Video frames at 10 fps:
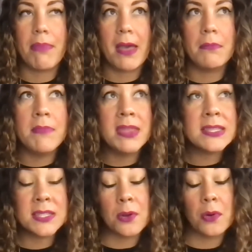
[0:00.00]
But
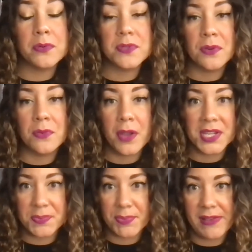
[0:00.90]
Millicent also
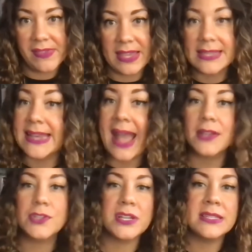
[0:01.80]
worked briefly as an
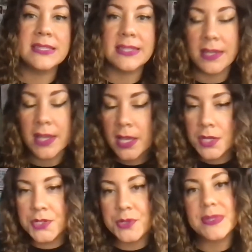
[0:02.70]
actress, and
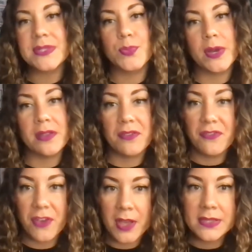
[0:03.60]
she was one of the
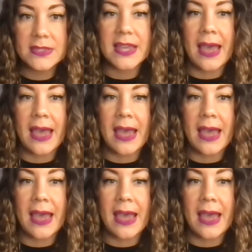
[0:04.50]
first